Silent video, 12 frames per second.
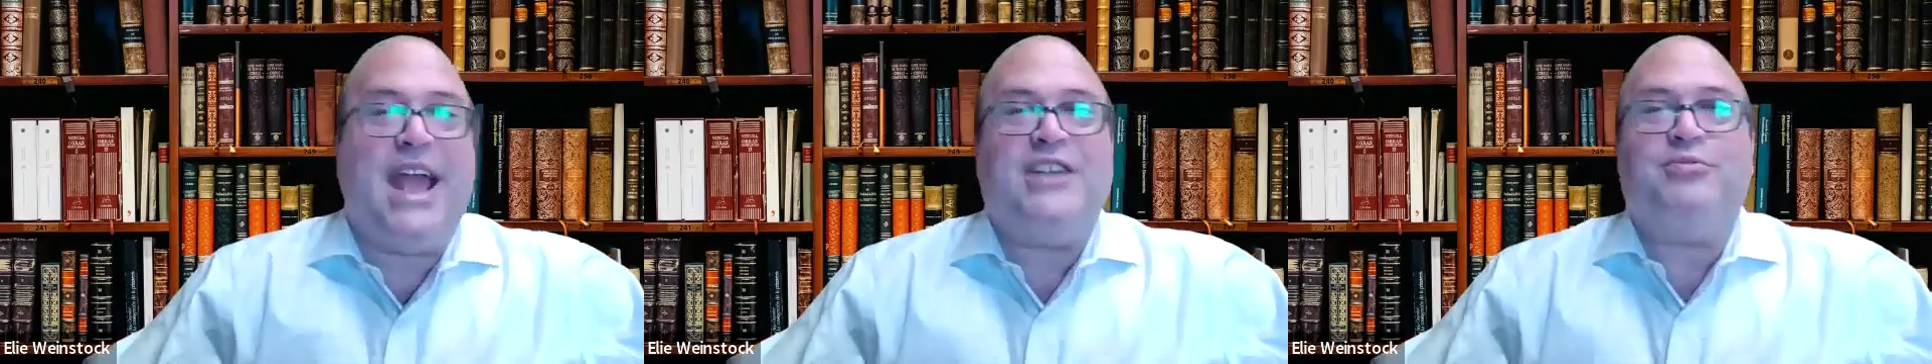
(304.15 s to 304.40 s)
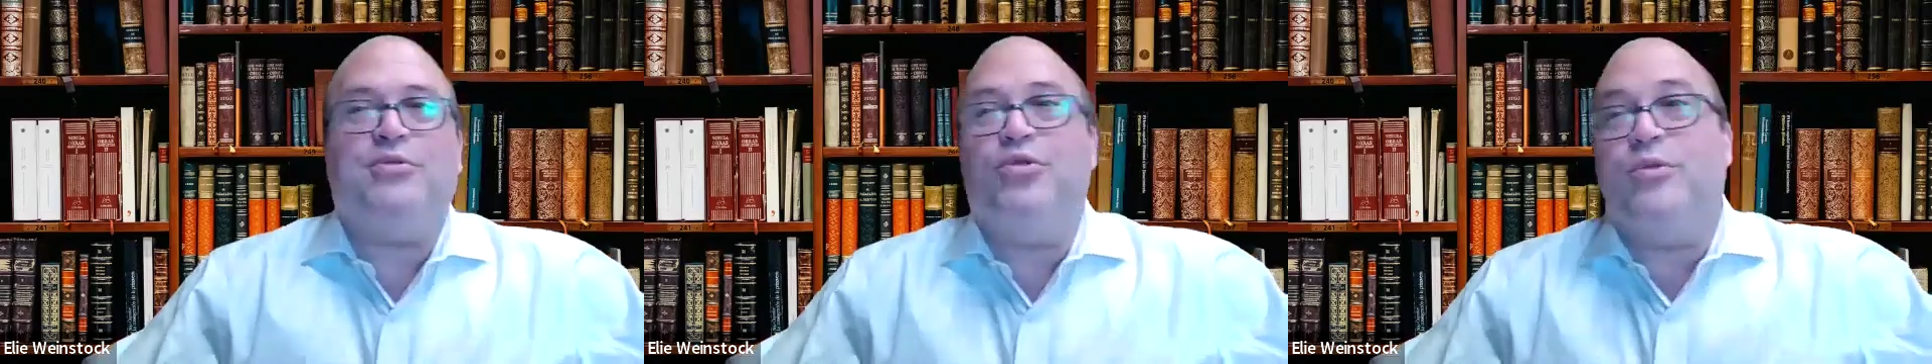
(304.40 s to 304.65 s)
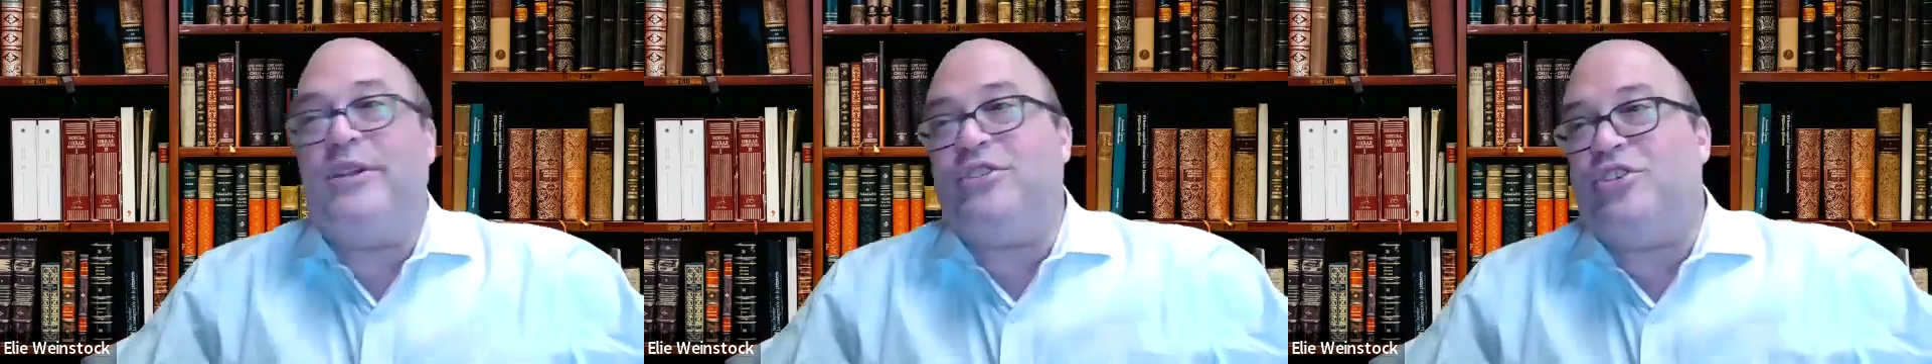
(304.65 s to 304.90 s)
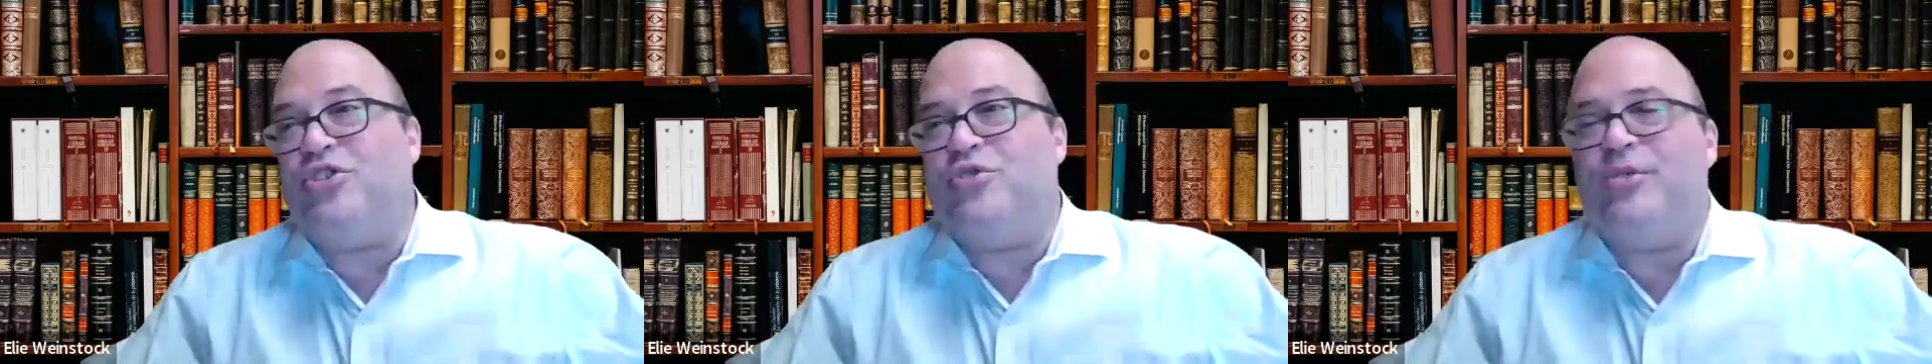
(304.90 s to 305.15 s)
ask for who
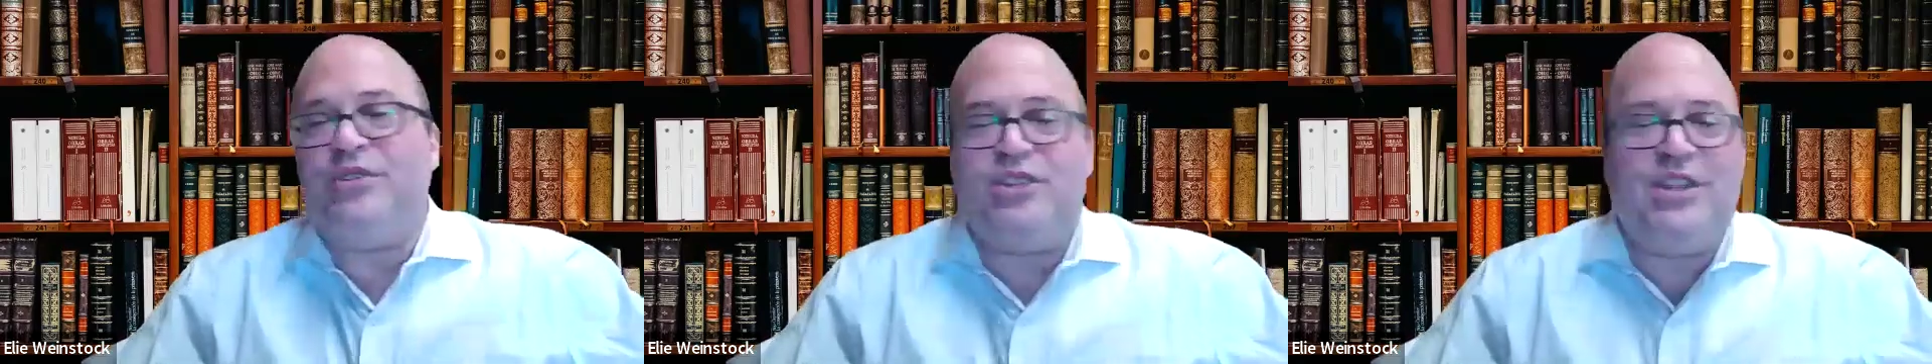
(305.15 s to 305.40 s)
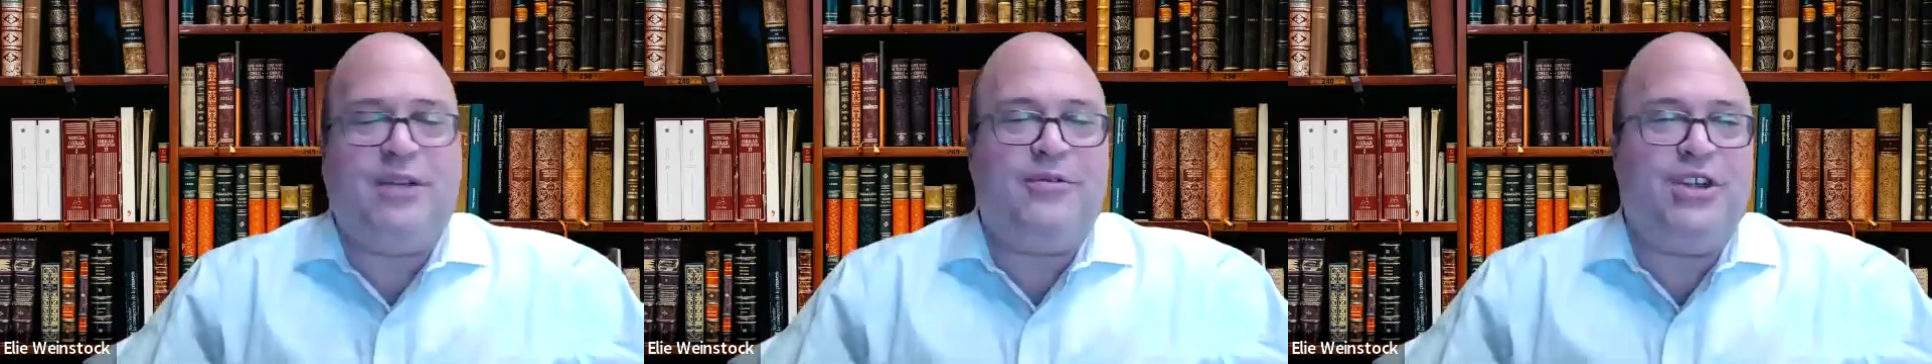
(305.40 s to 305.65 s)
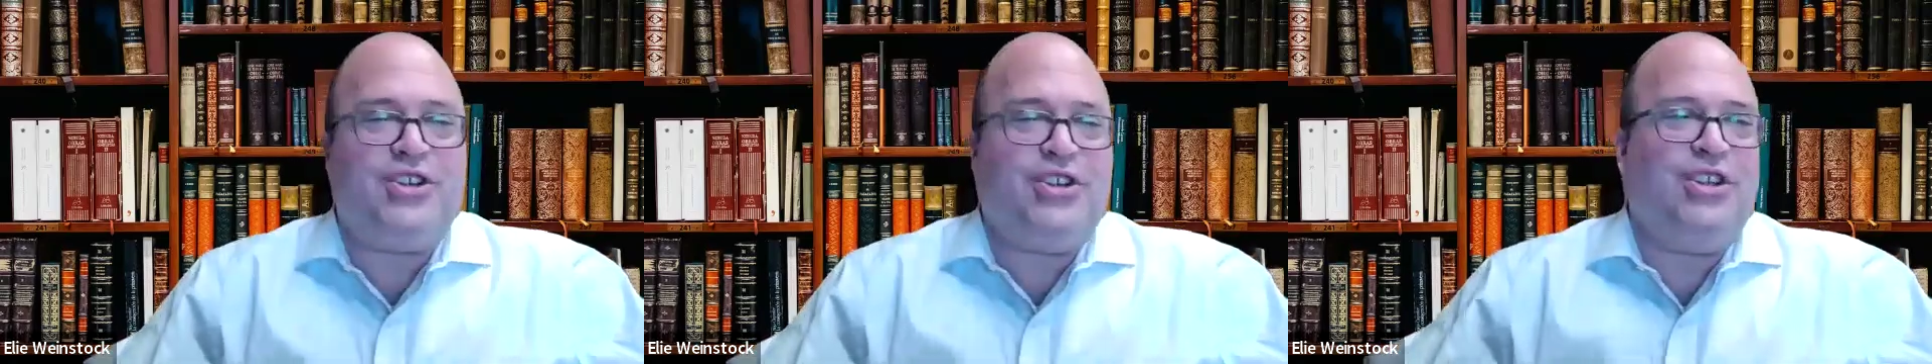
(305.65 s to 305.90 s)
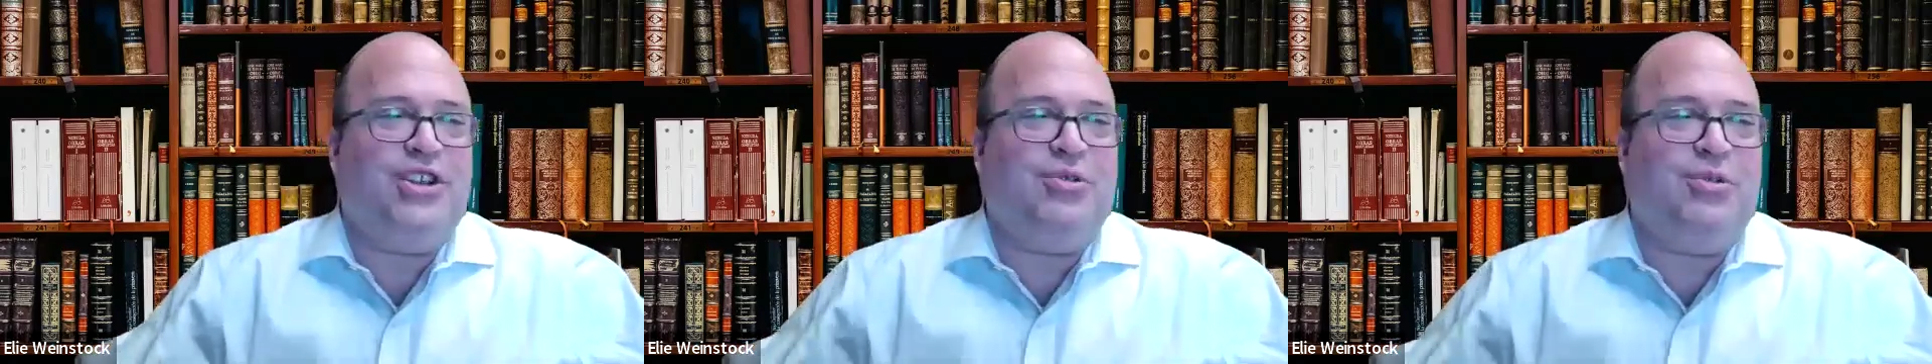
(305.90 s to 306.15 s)
is a Jew, what's the
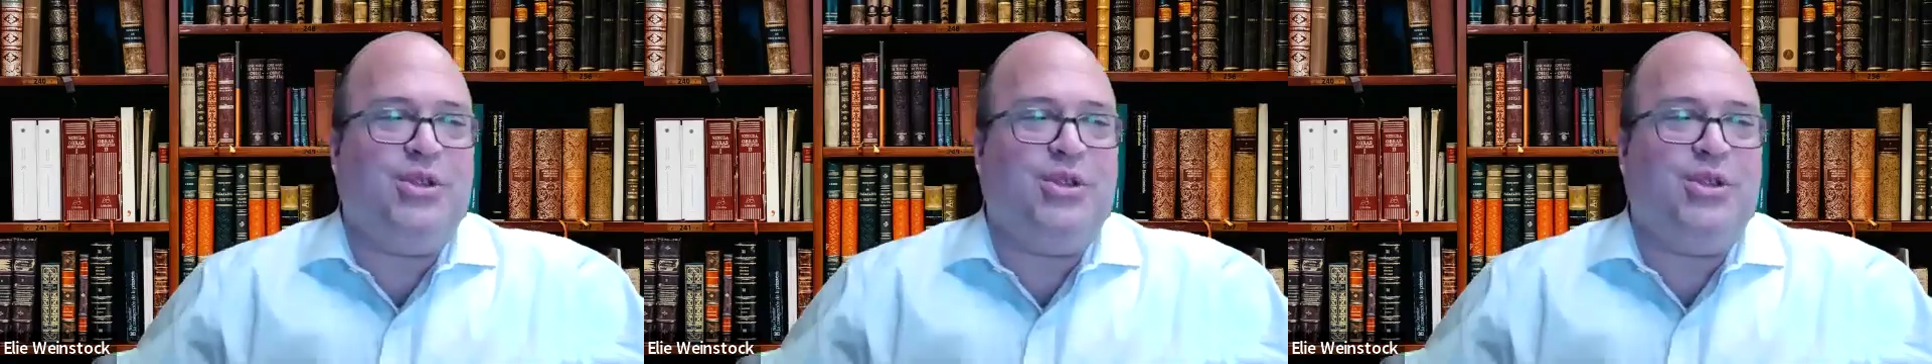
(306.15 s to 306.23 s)
definition.